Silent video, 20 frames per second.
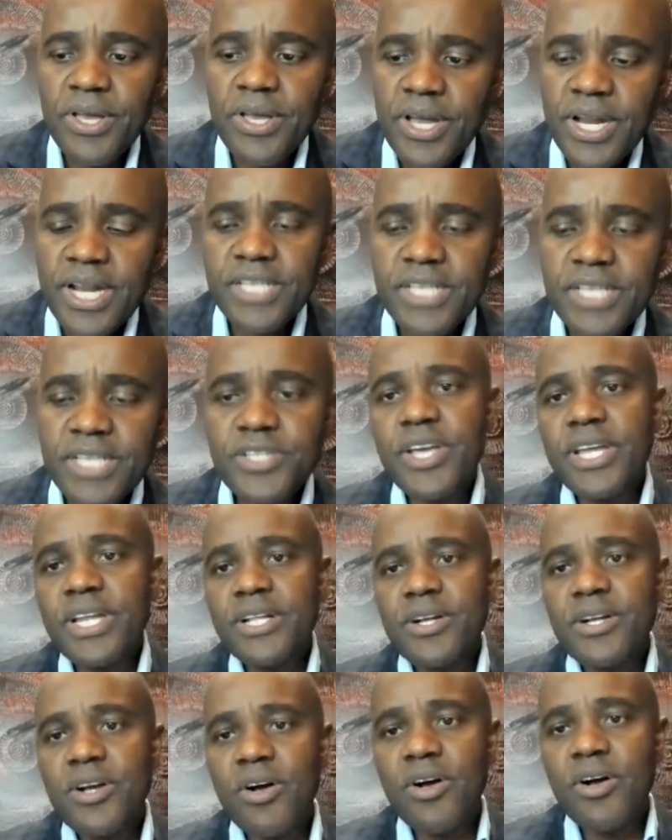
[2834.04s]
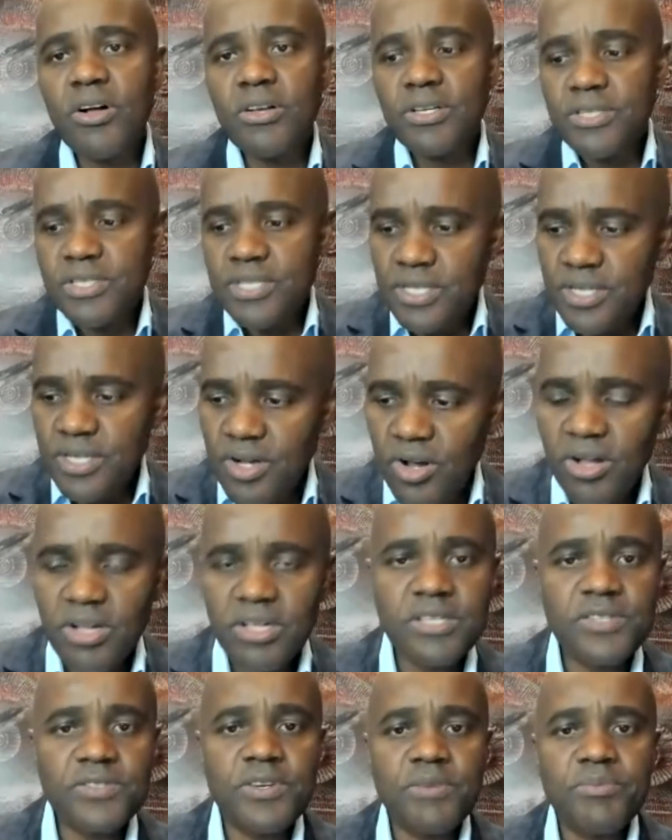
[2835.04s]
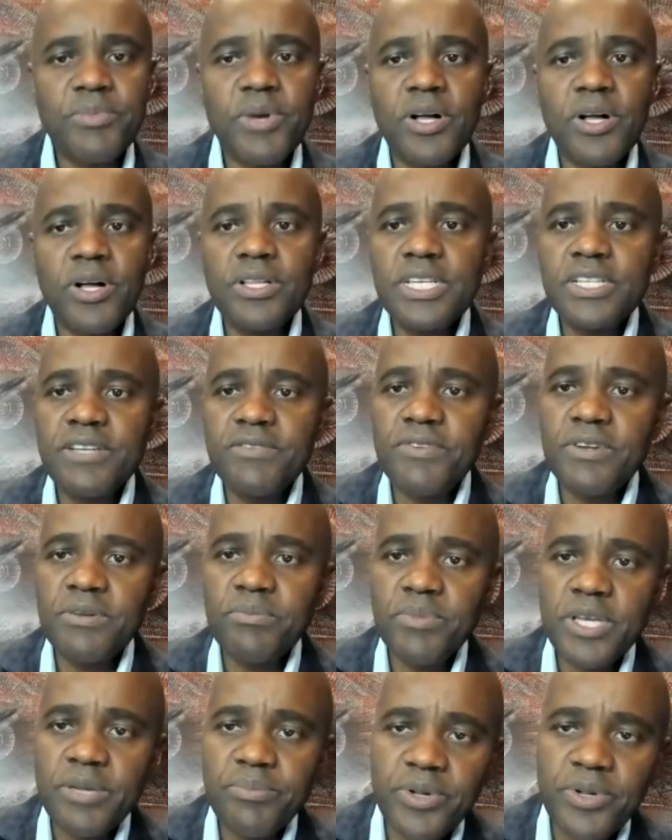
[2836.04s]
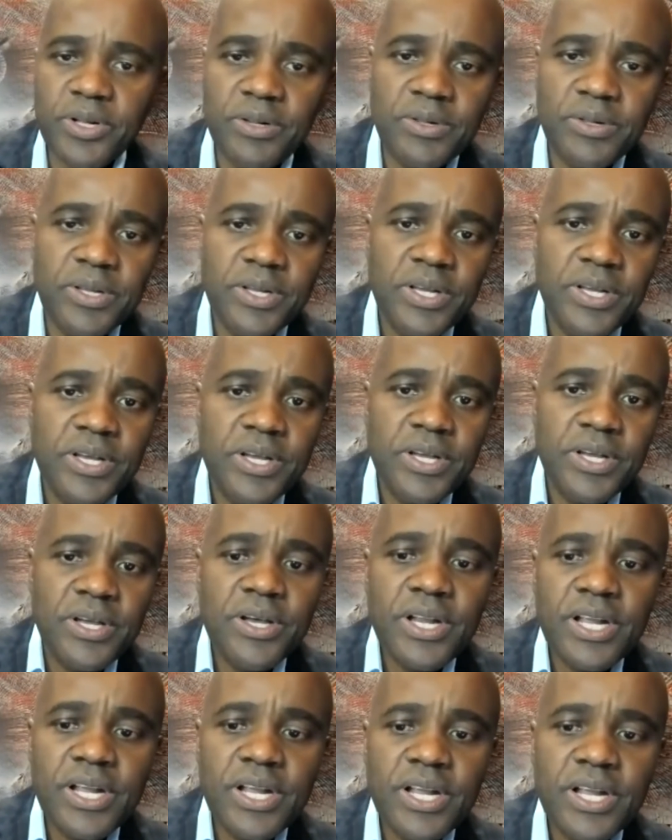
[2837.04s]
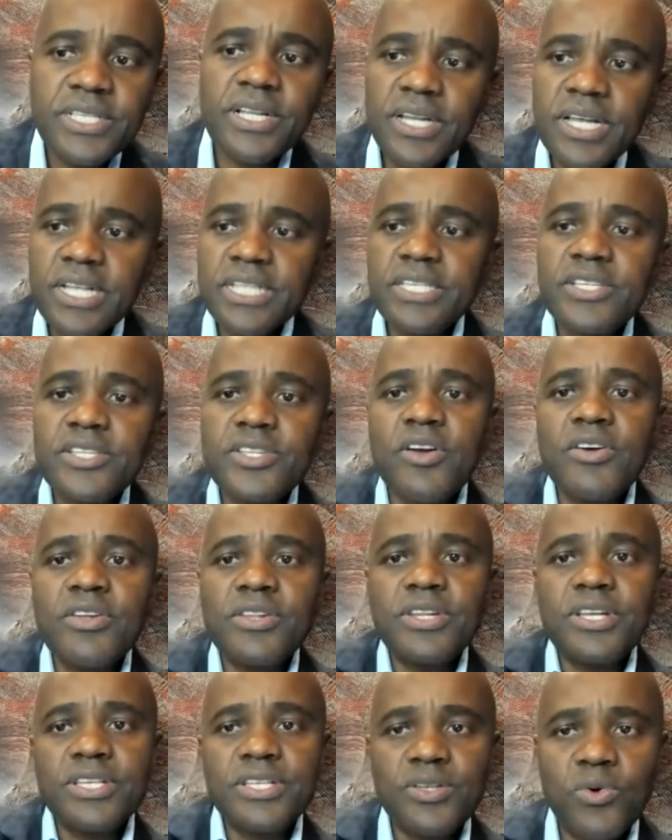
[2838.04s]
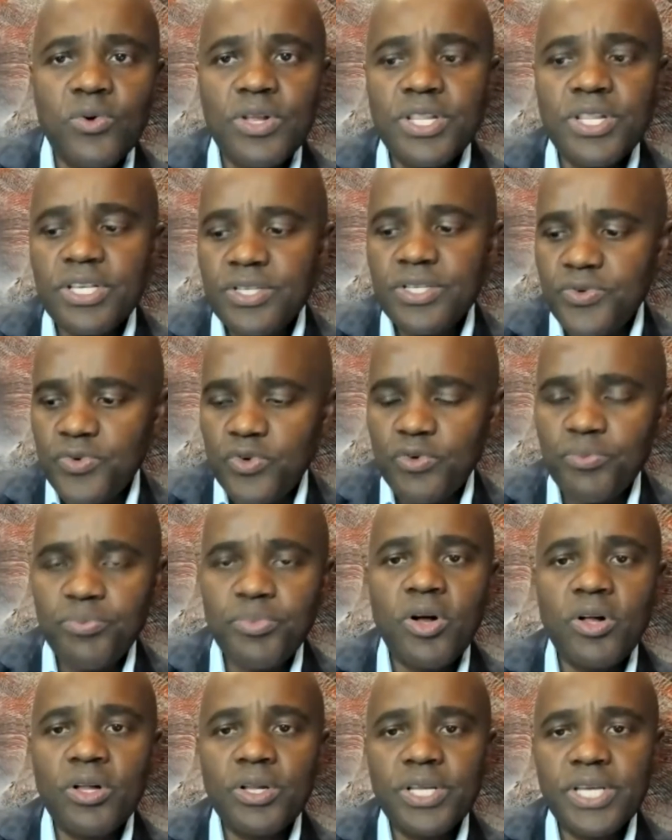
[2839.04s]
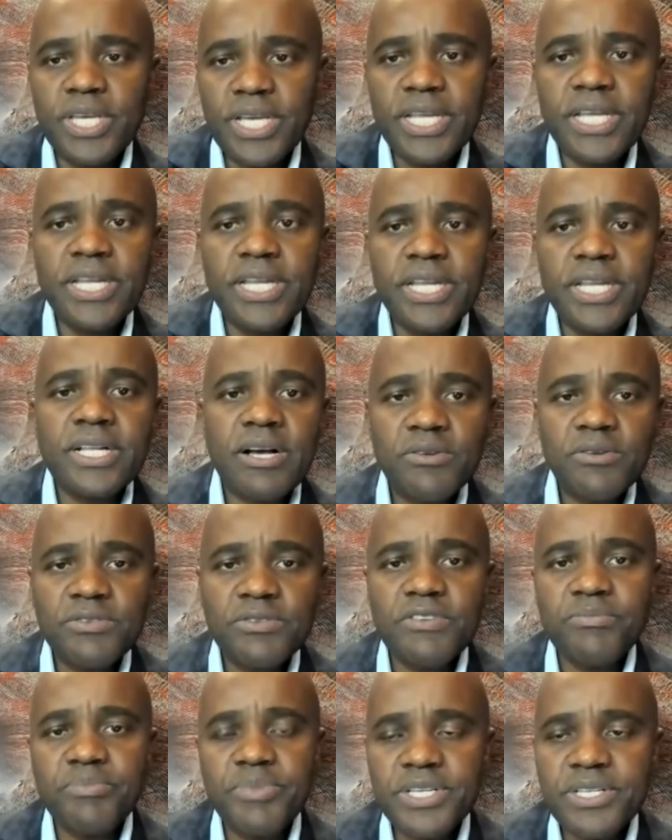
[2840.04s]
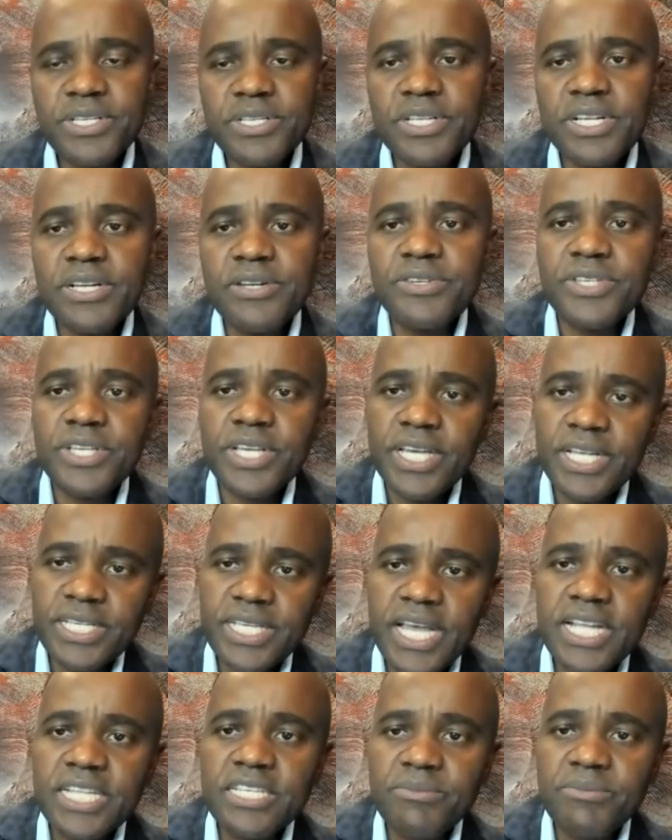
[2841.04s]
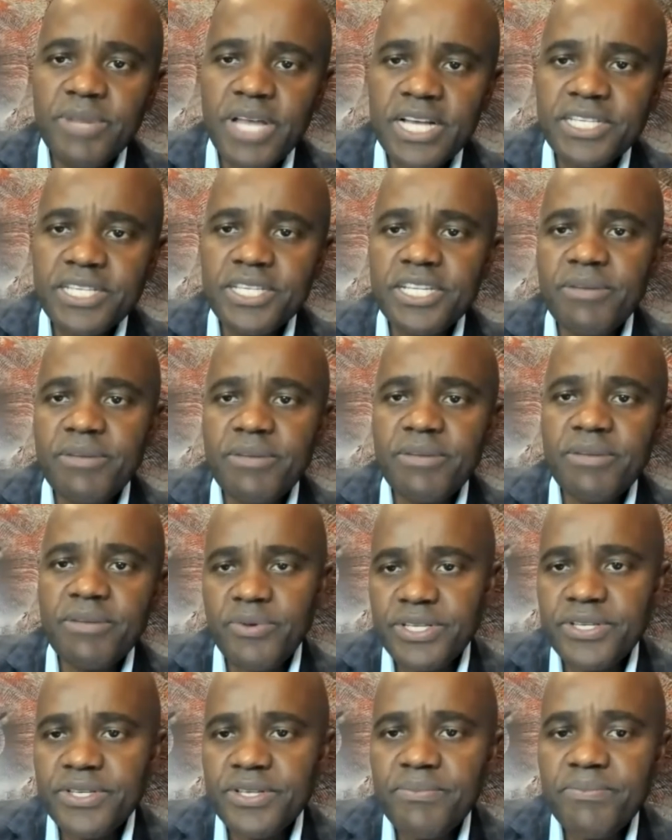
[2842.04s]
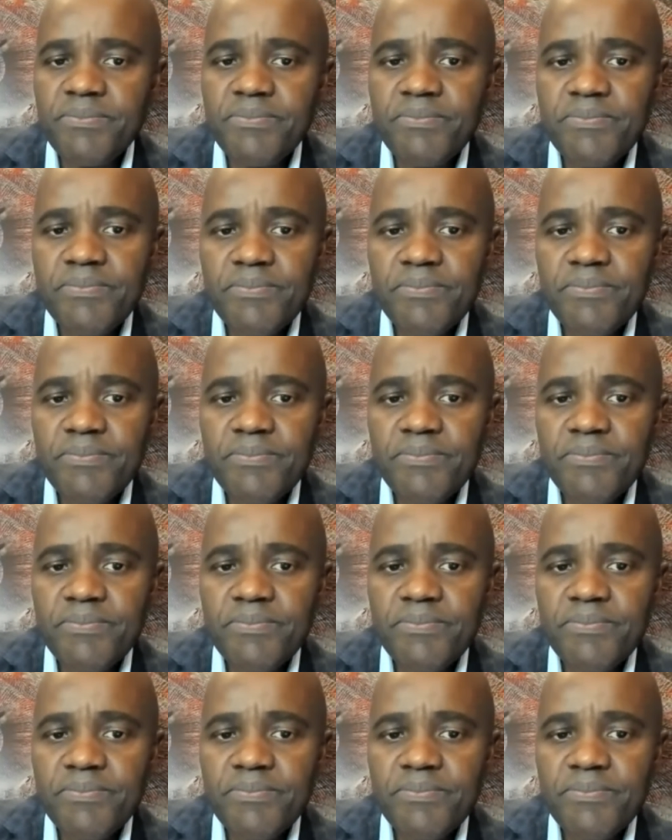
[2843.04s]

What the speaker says: And I started getting calls and calls from all these different people. And I said, let's start this group called the Canadian Council of Business Leaders Against Anti-Black Systemic Racism.